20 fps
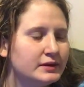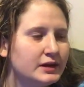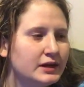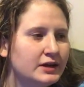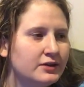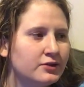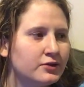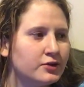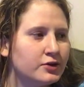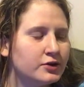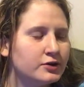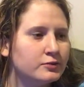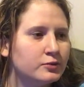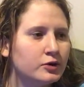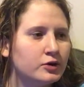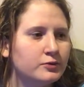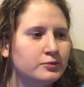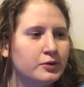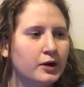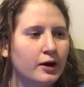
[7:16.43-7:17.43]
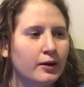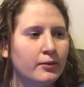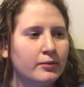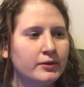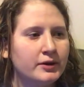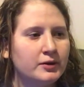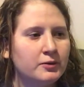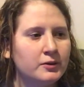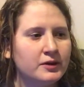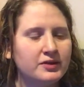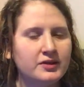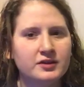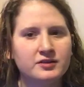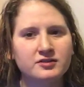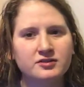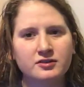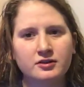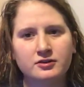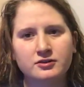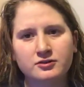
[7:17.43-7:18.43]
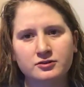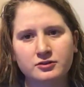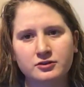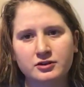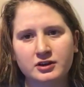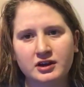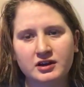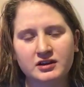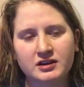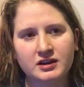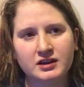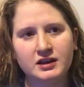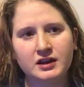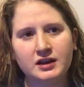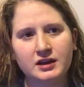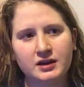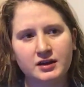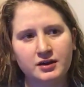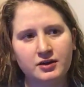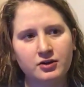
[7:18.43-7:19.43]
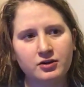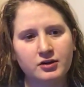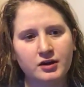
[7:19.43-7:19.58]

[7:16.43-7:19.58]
either, well, probably when this starts kicking in, I'll